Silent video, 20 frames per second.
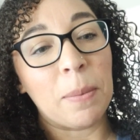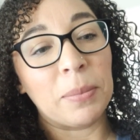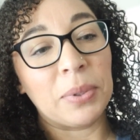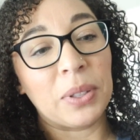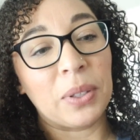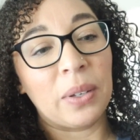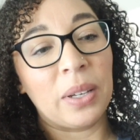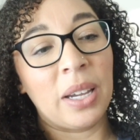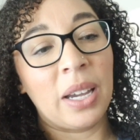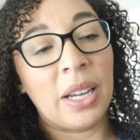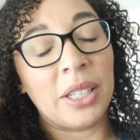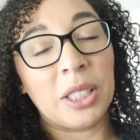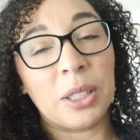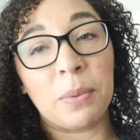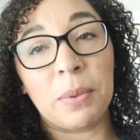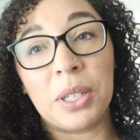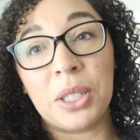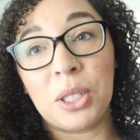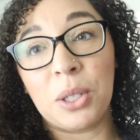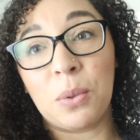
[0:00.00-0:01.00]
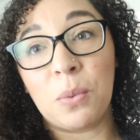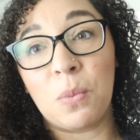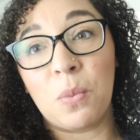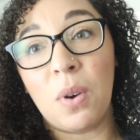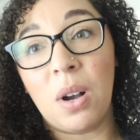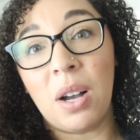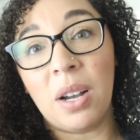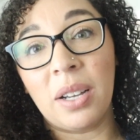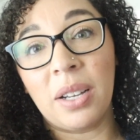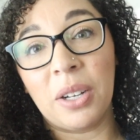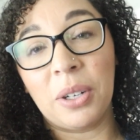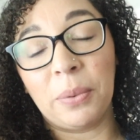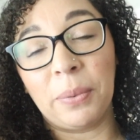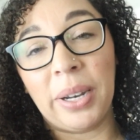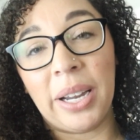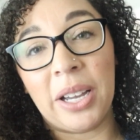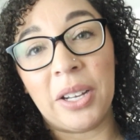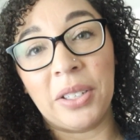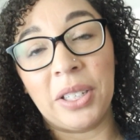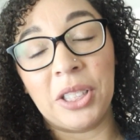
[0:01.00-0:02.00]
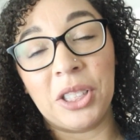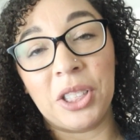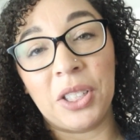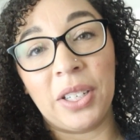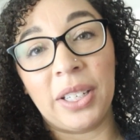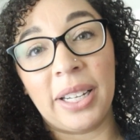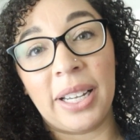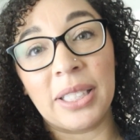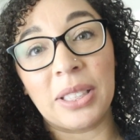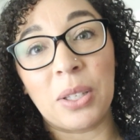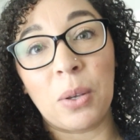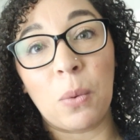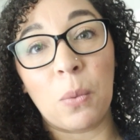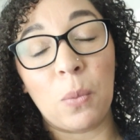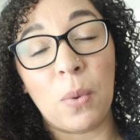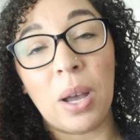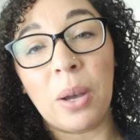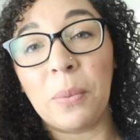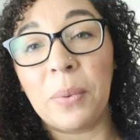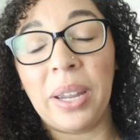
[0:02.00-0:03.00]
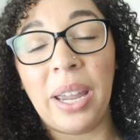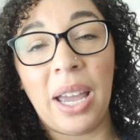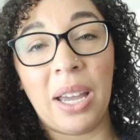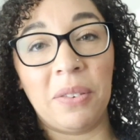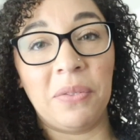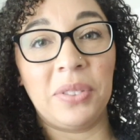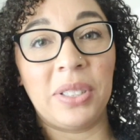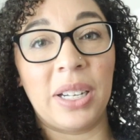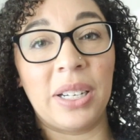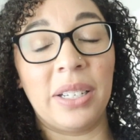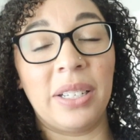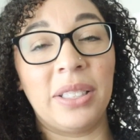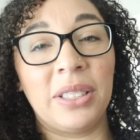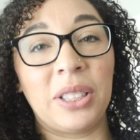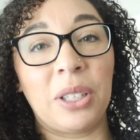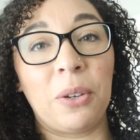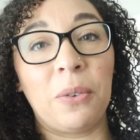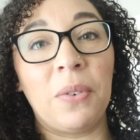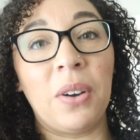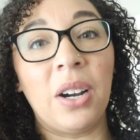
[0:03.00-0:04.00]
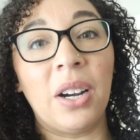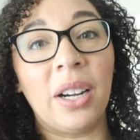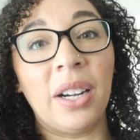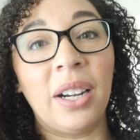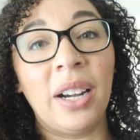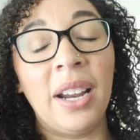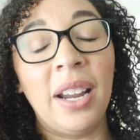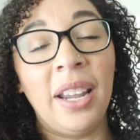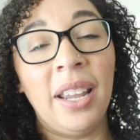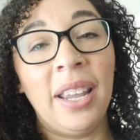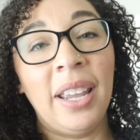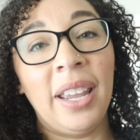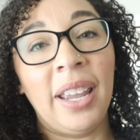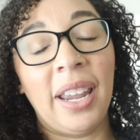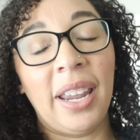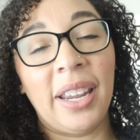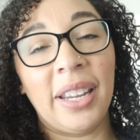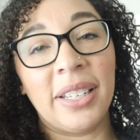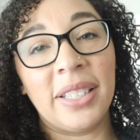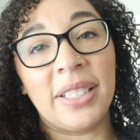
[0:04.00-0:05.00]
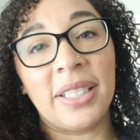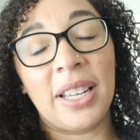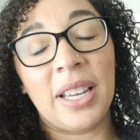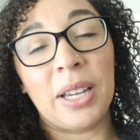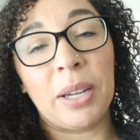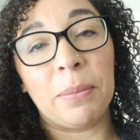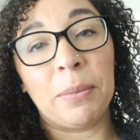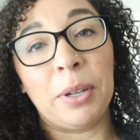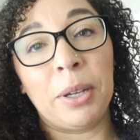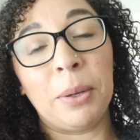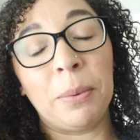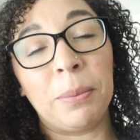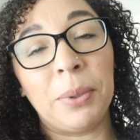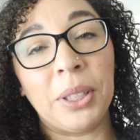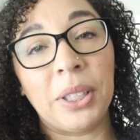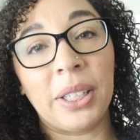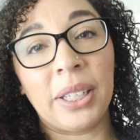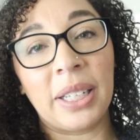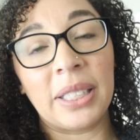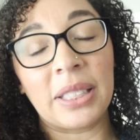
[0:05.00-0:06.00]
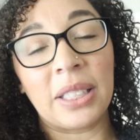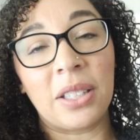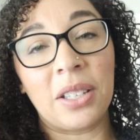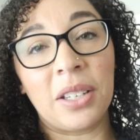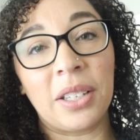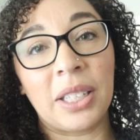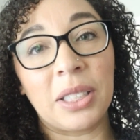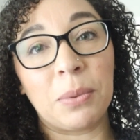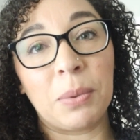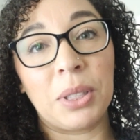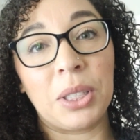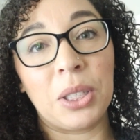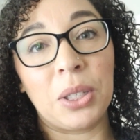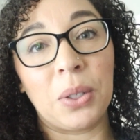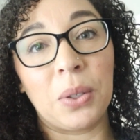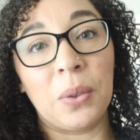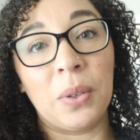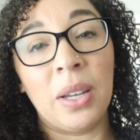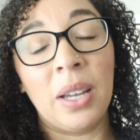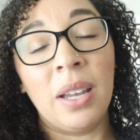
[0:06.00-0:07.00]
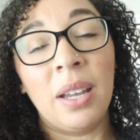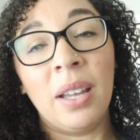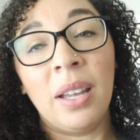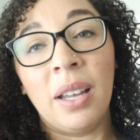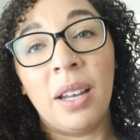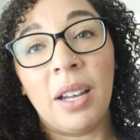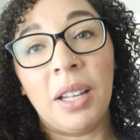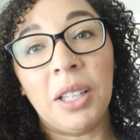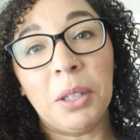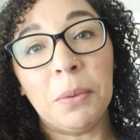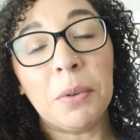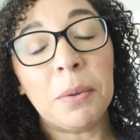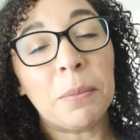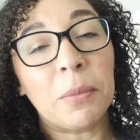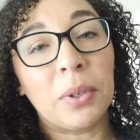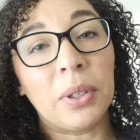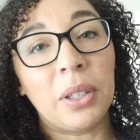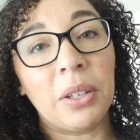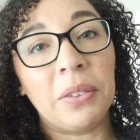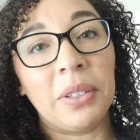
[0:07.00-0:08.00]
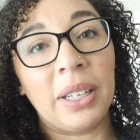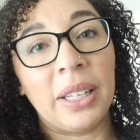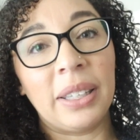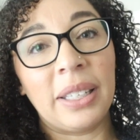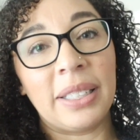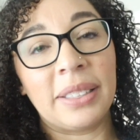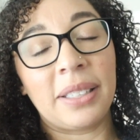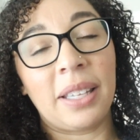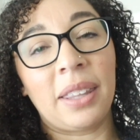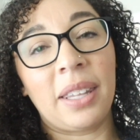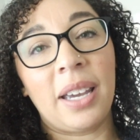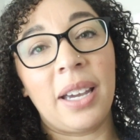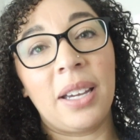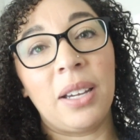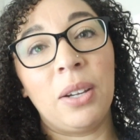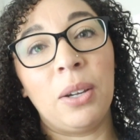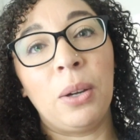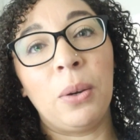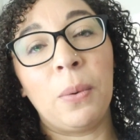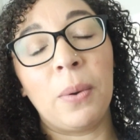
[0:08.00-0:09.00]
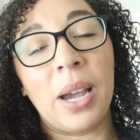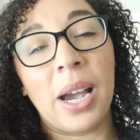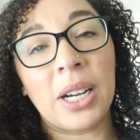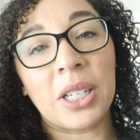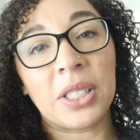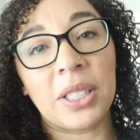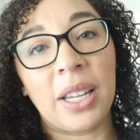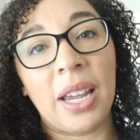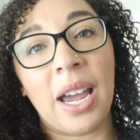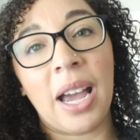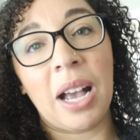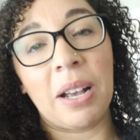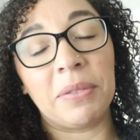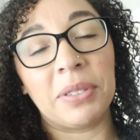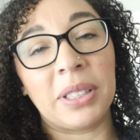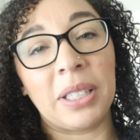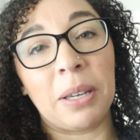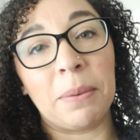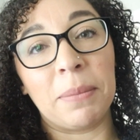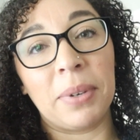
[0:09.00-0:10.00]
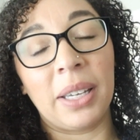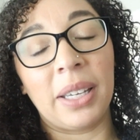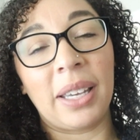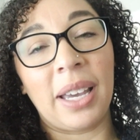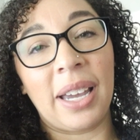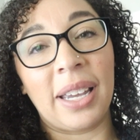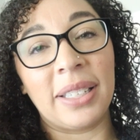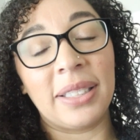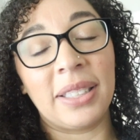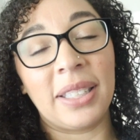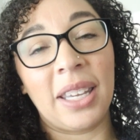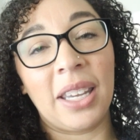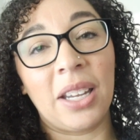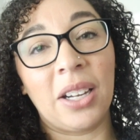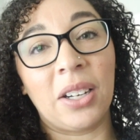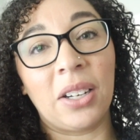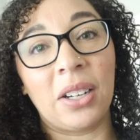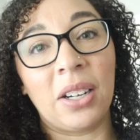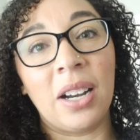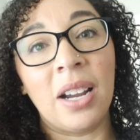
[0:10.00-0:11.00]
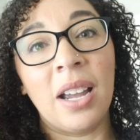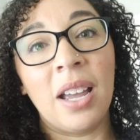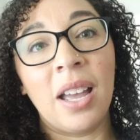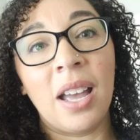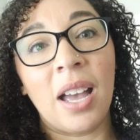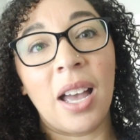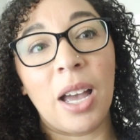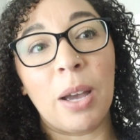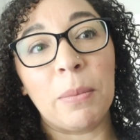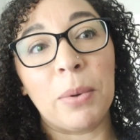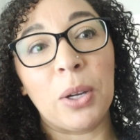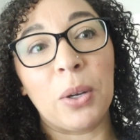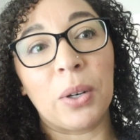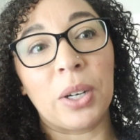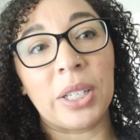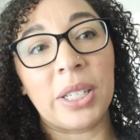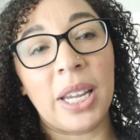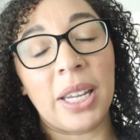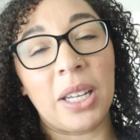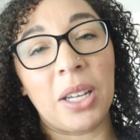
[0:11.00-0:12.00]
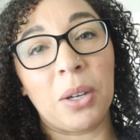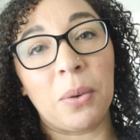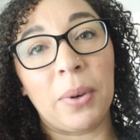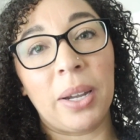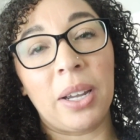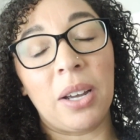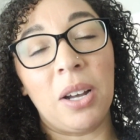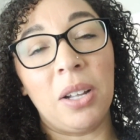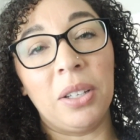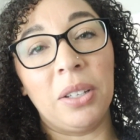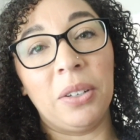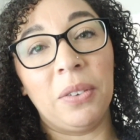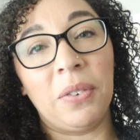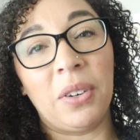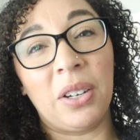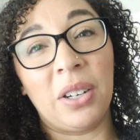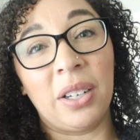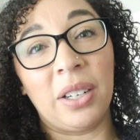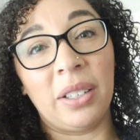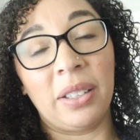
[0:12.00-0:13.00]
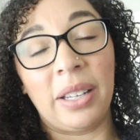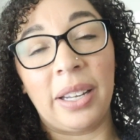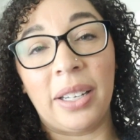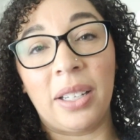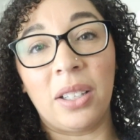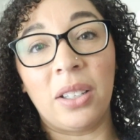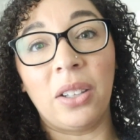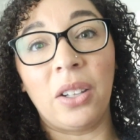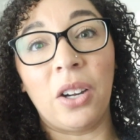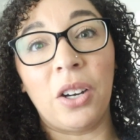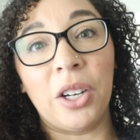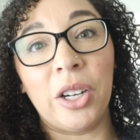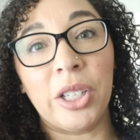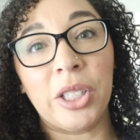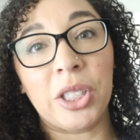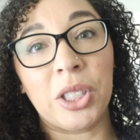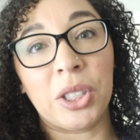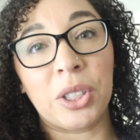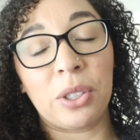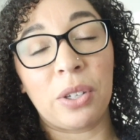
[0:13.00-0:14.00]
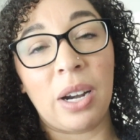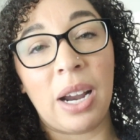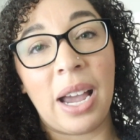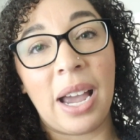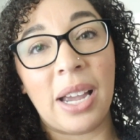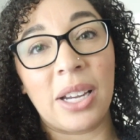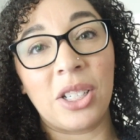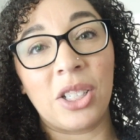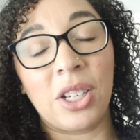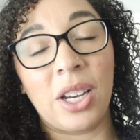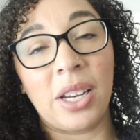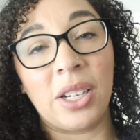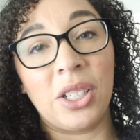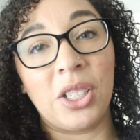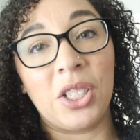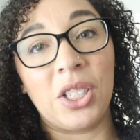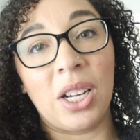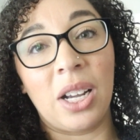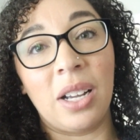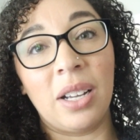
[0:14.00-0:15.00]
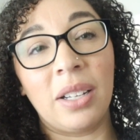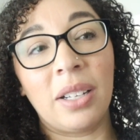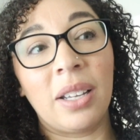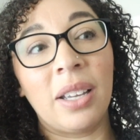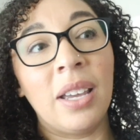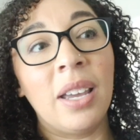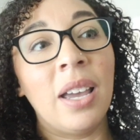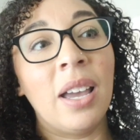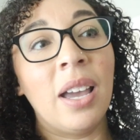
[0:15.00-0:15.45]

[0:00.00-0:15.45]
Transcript: So I just wanted to walk around and show you guys what we have done so far and bring you guys along as we do a little bit more loading and things like that. We actually have some guys here who are taking away all of our large trash and junk.